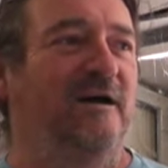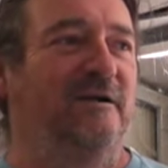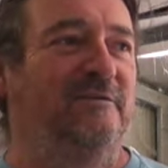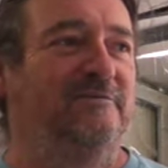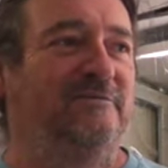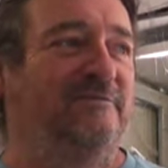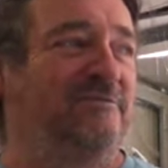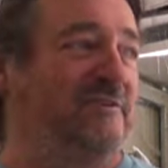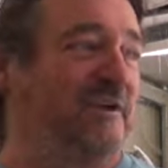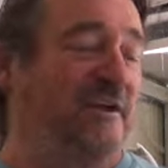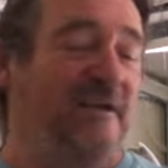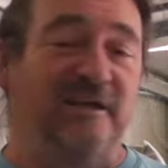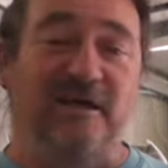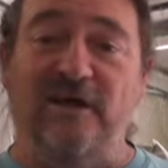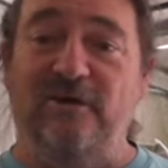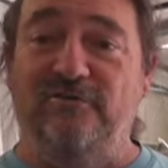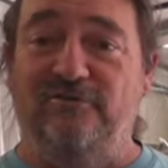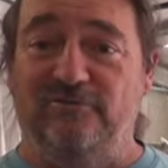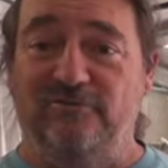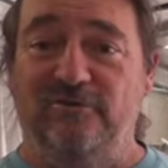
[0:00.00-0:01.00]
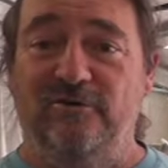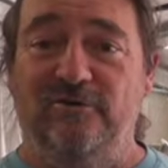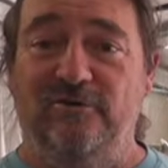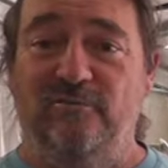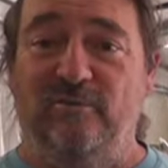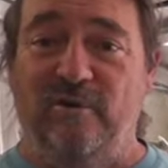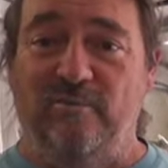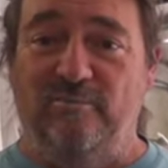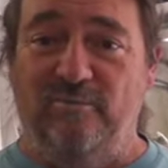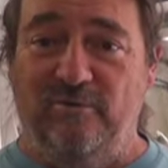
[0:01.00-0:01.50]
Just going to go through
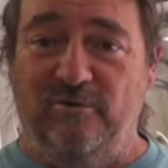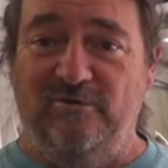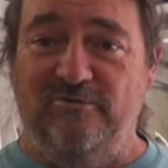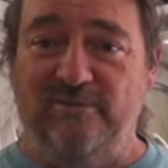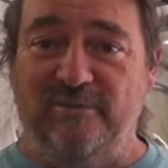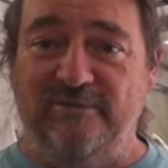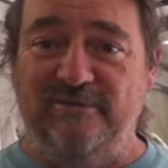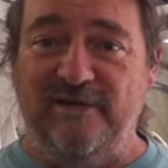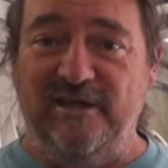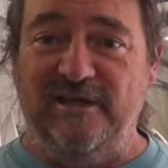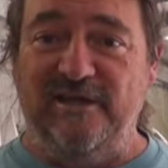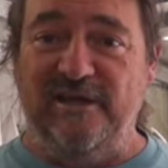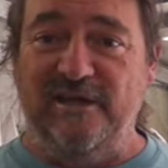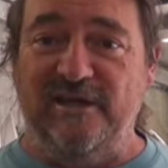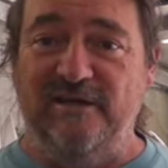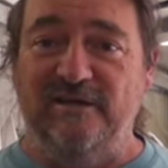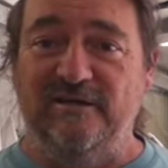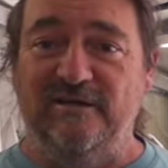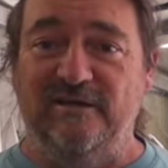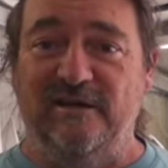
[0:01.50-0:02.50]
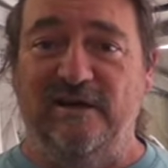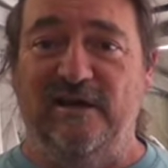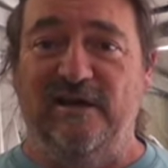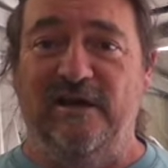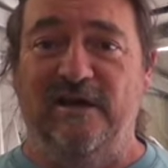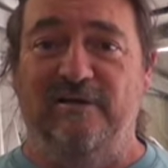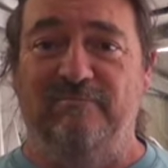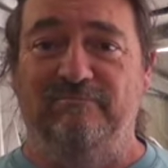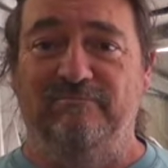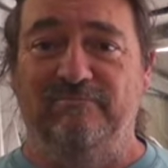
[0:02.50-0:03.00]
what boards we're taking.
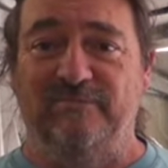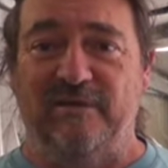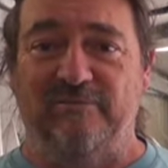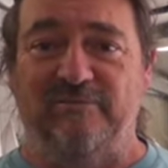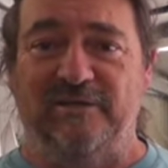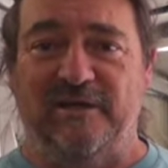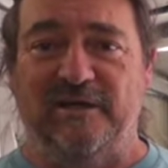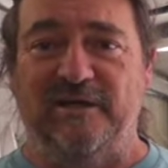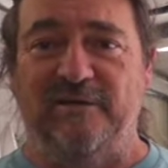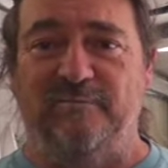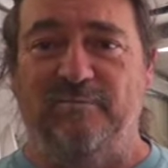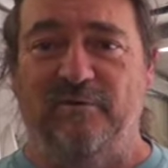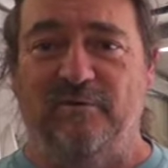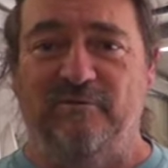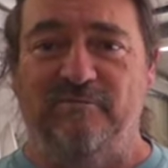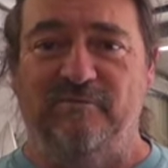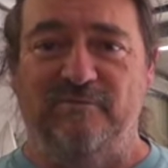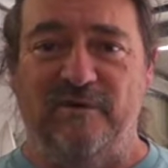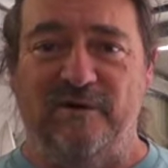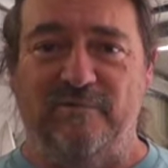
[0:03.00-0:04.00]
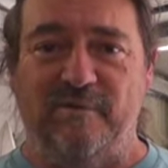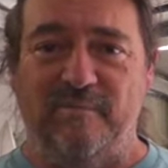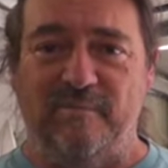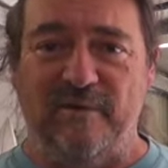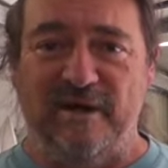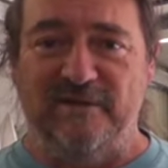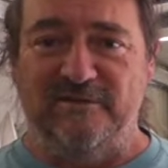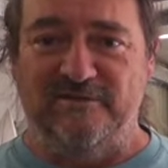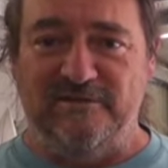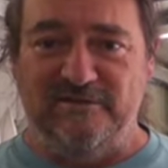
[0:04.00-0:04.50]
I'm taking a board for one of my
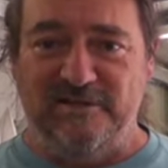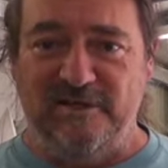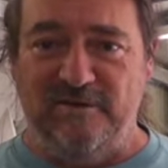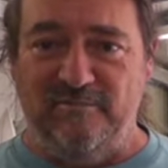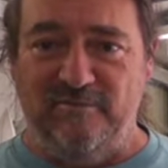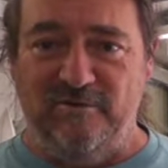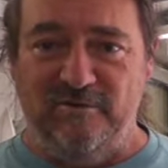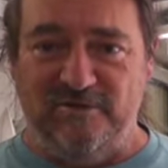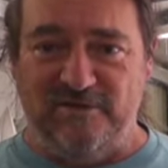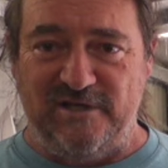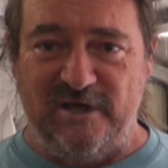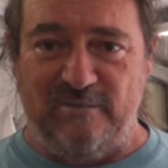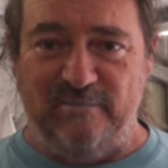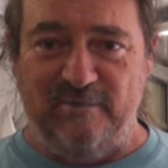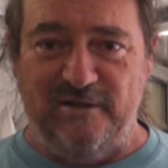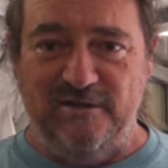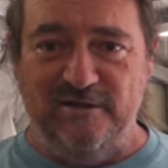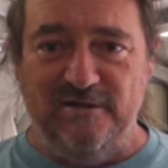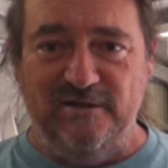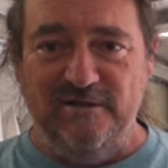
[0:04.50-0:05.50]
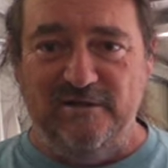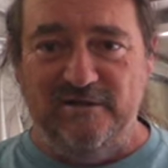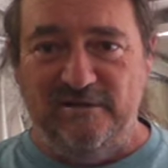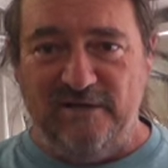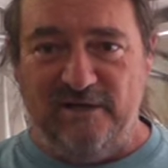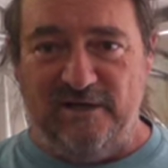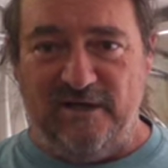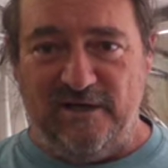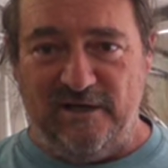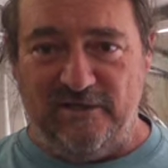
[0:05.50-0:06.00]
mates, Tim, who's coming.
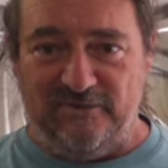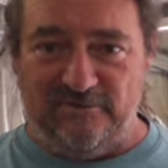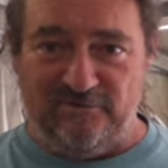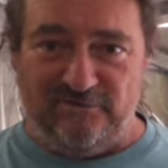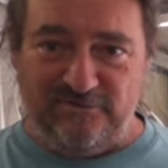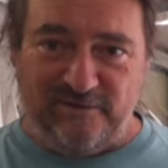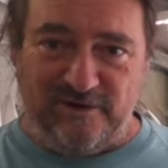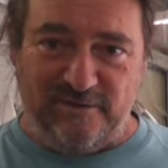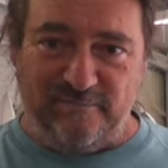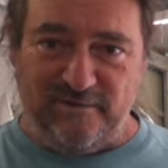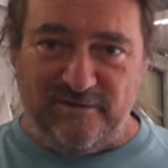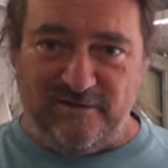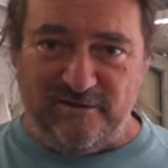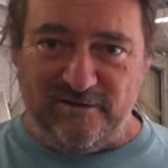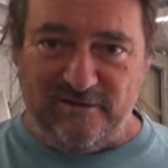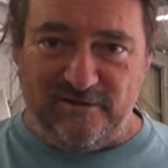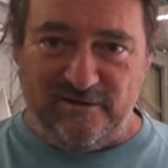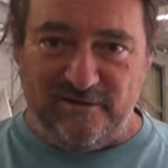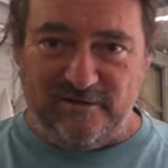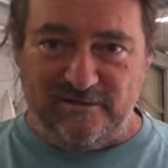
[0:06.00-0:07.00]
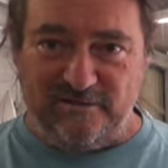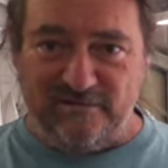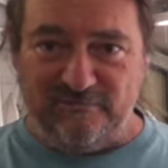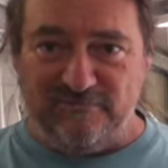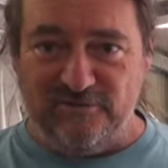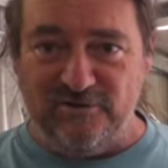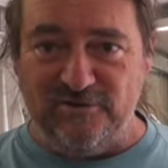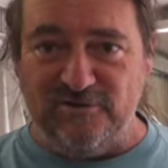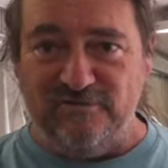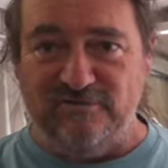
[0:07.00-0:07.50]
You'll see him in the
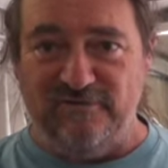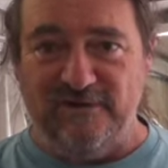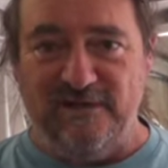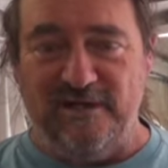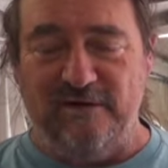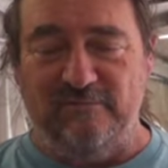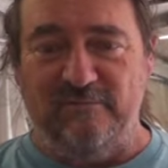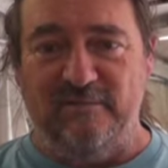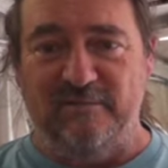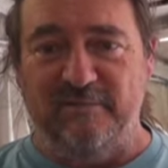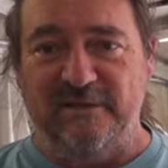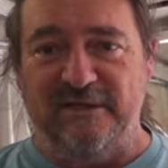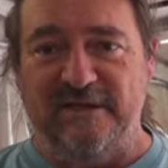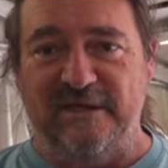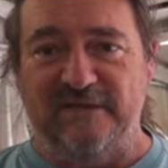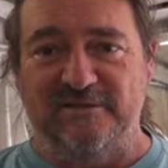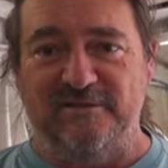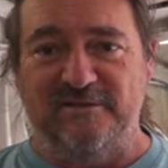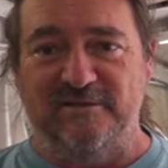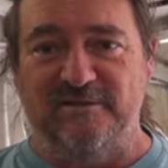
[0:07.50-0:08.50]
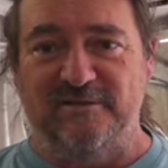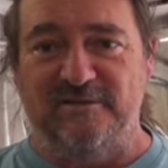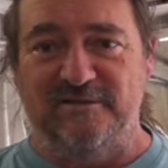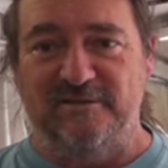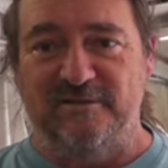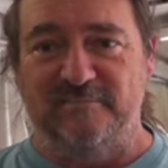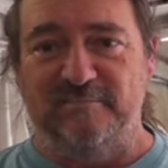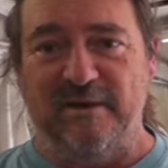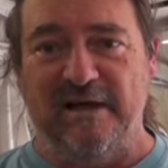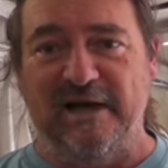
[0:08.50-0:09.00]
future video when we get
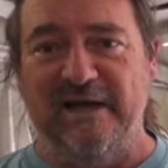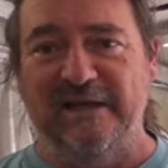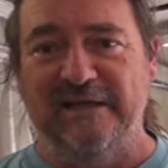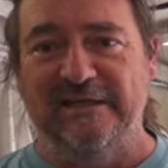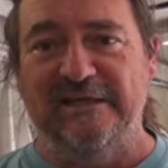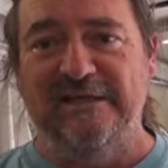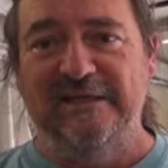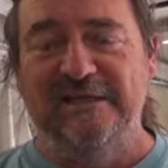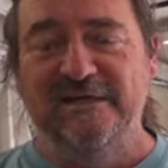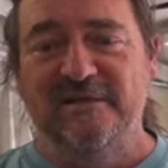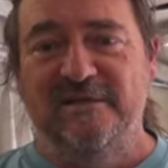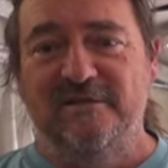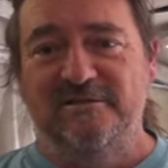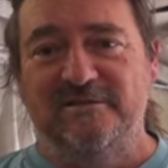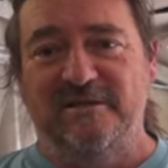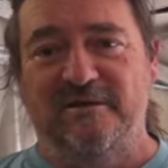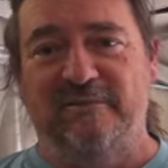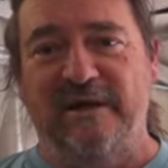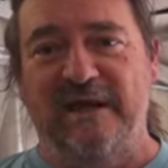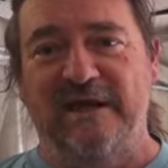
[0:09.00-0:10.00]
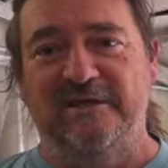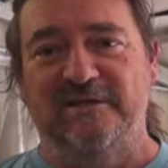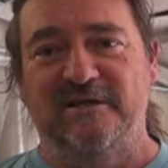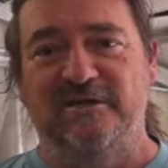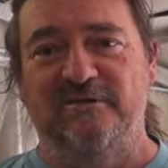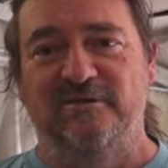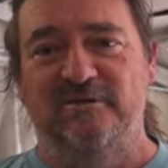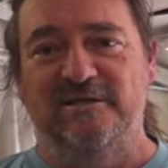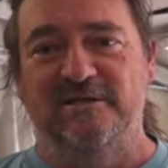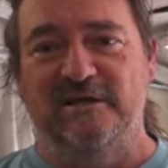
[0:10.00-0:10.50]
to Bali. So we're heading to
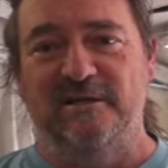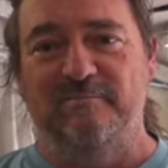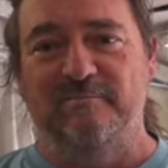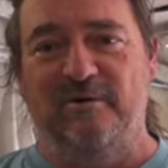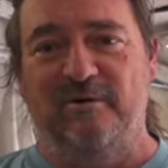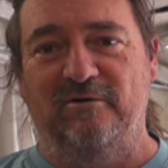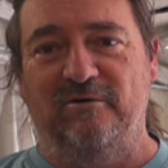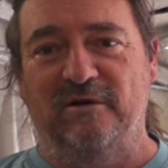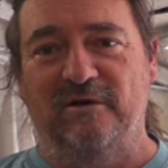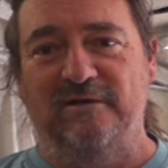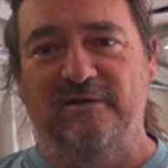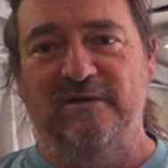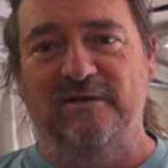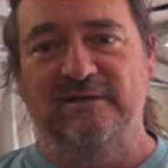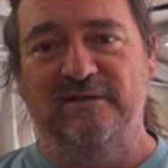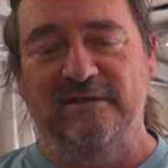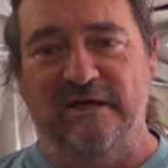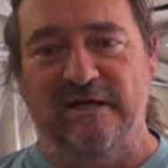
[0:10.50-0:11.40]
Nusa Lembongan.